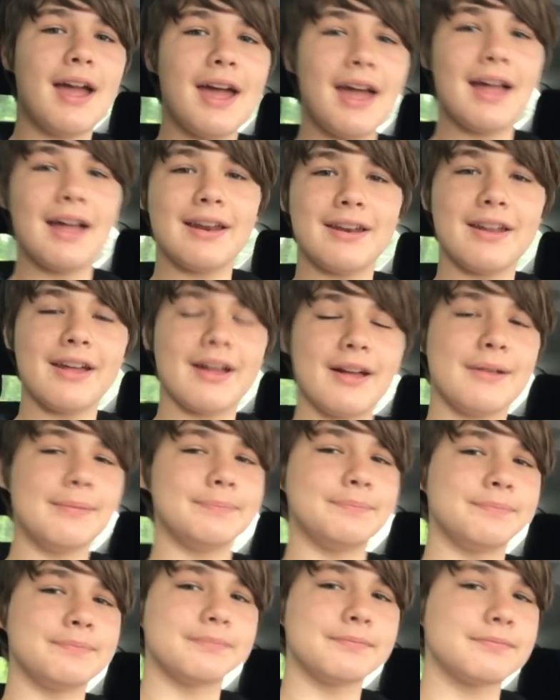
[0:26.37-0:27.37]
And
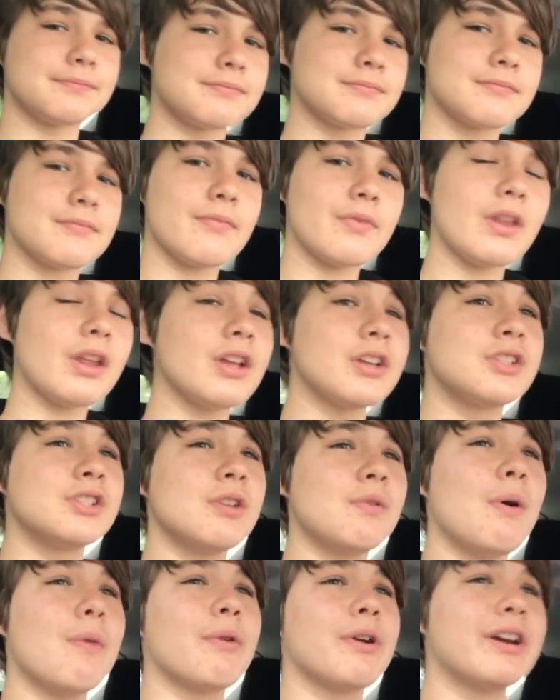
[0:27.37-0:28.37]
um,
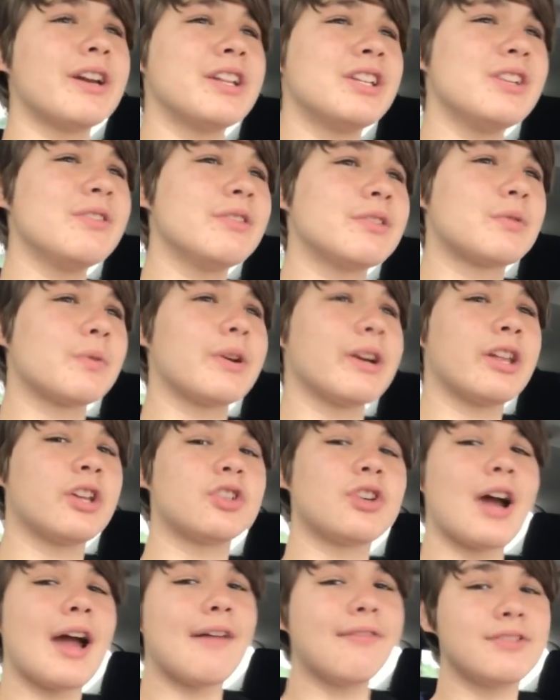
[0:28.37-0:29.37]
so, what we're going to do is we're going to
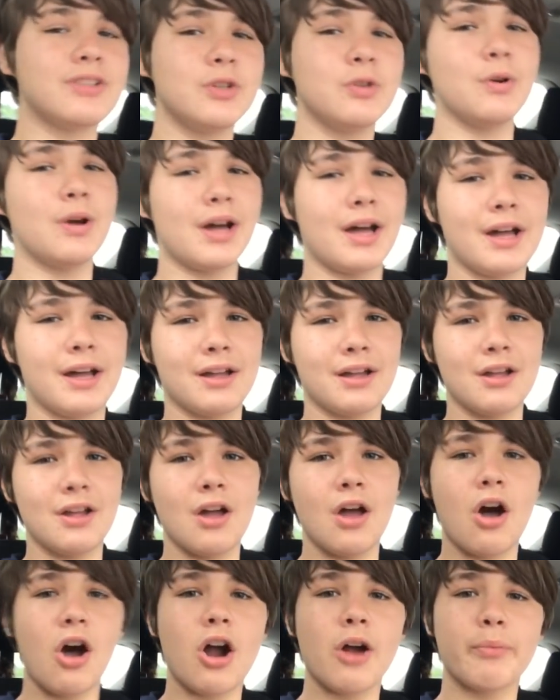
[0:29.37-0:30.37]
drive to, uh,
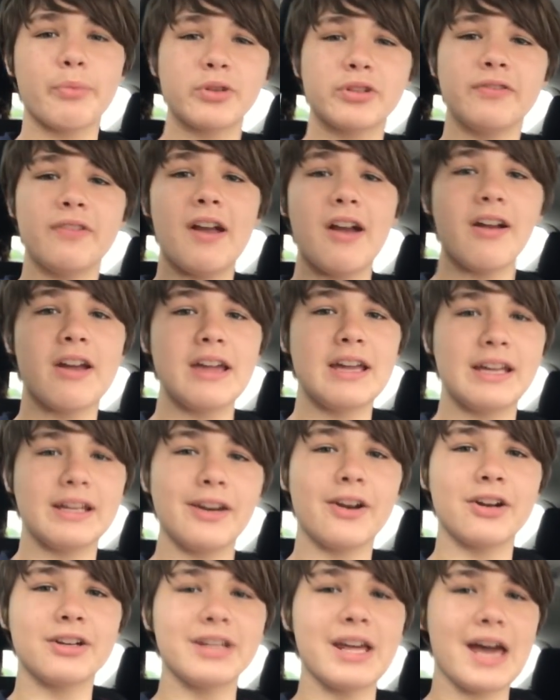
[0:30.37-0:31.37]
Harper's Ferry
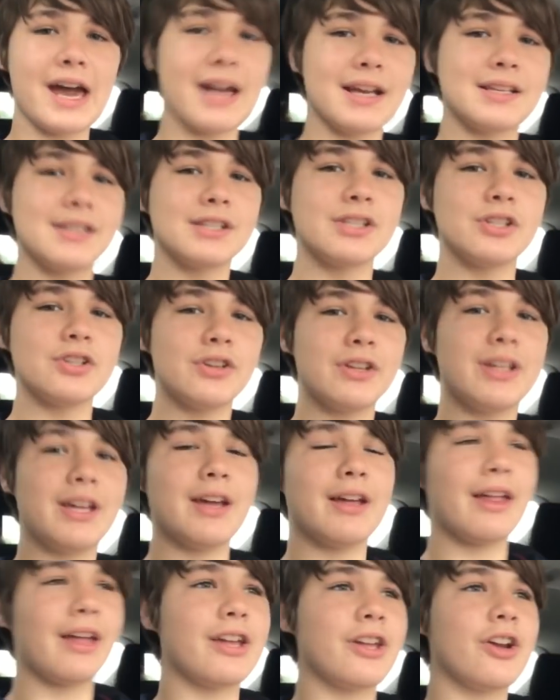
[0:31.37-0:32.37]
get our tags because you can
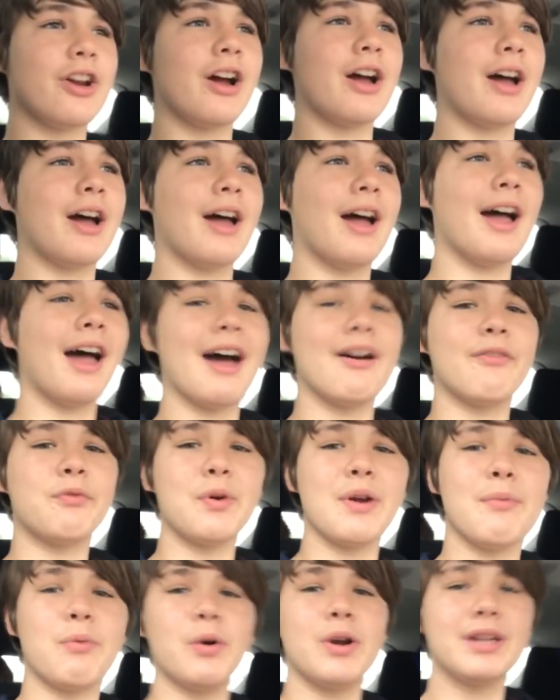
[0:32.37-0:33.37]
get like your uh,
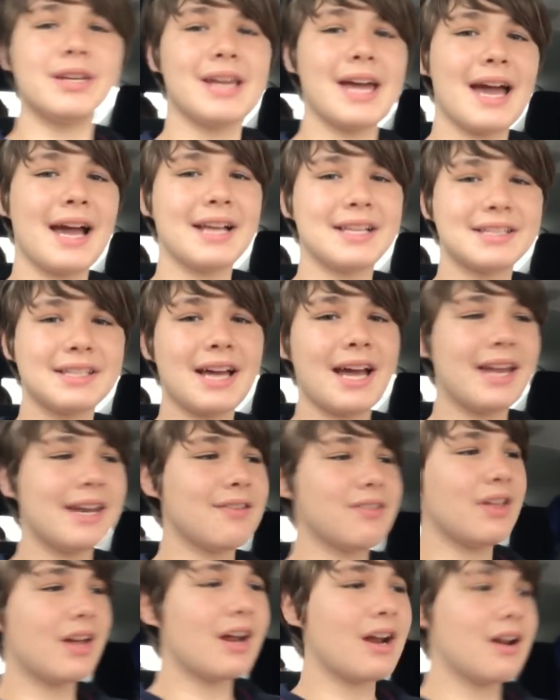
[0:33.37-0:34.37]
halfway point tags kind
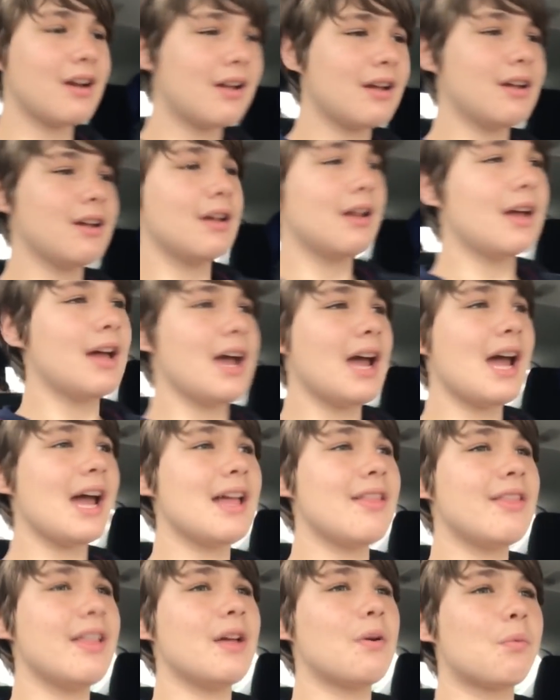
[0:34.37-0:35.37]
of there.
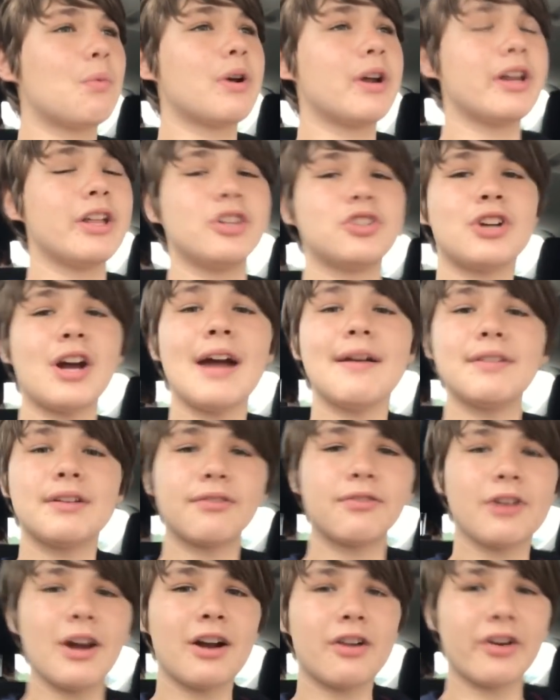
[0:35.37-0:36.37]
And then we're gonna drive to
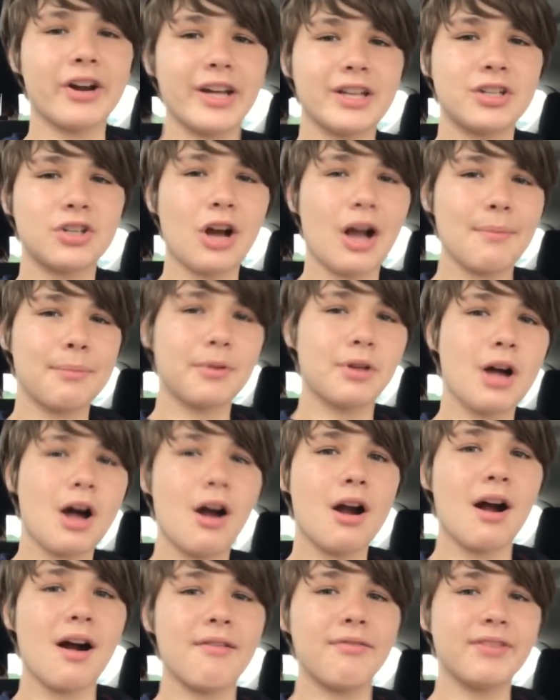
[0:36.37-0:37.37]
Frederick, drop the
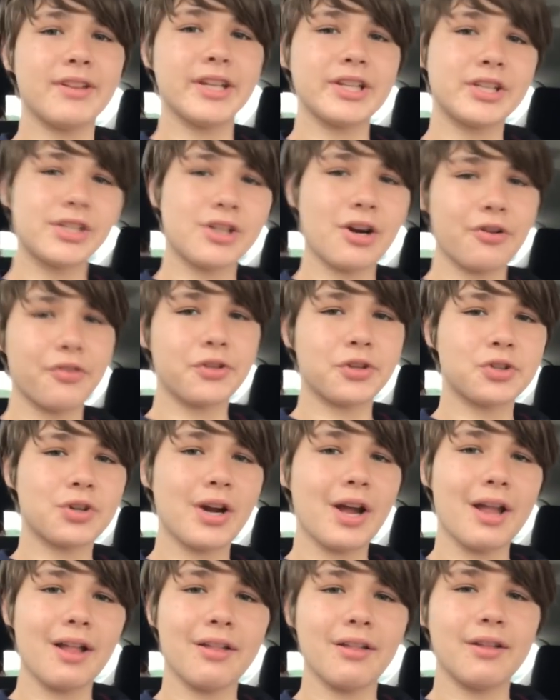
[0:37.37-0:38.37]
car off, and then start the
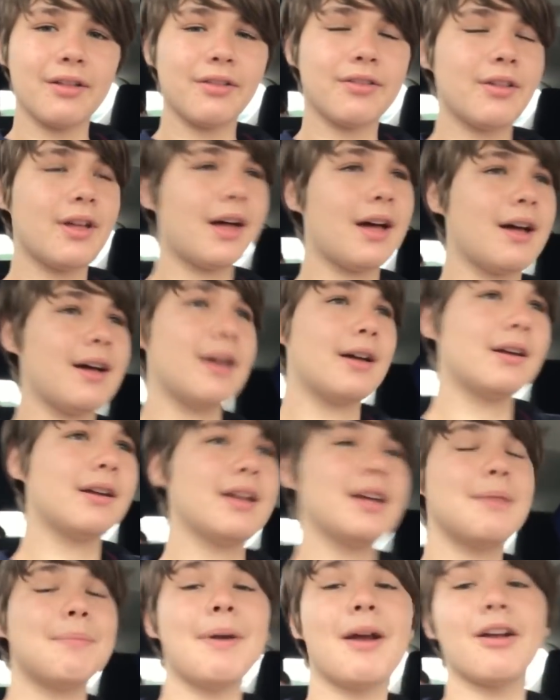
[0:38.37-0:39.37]
trail uh,
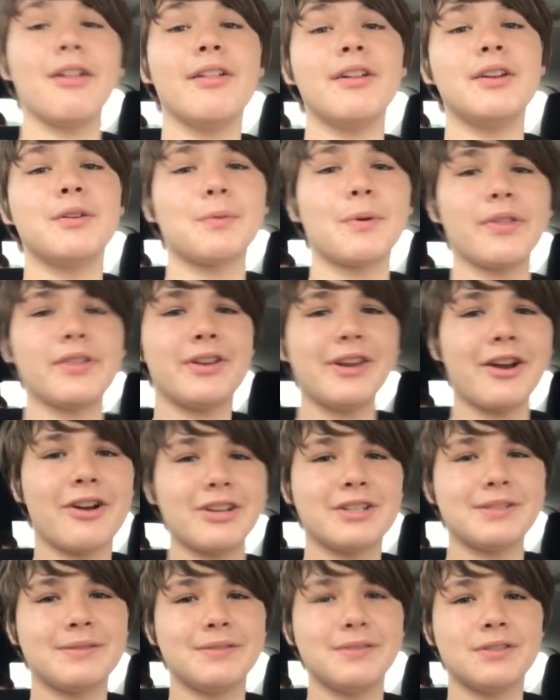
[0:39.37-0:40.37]
in Maryland where the
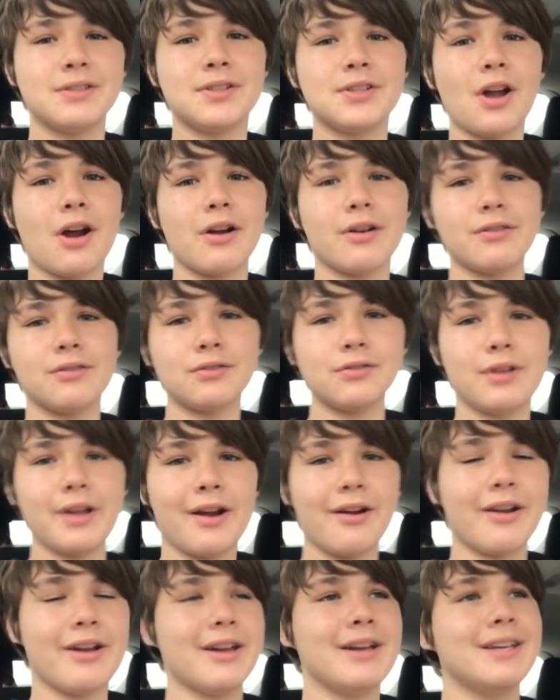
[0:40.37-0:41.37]
nearest start
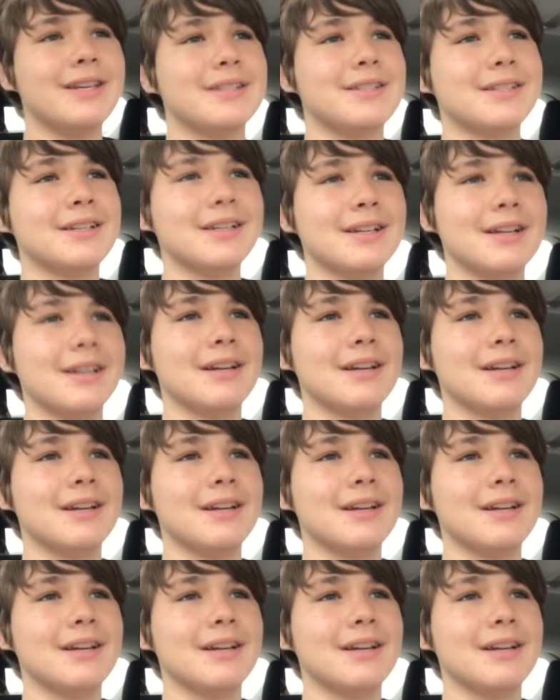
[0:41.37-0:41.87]
area is.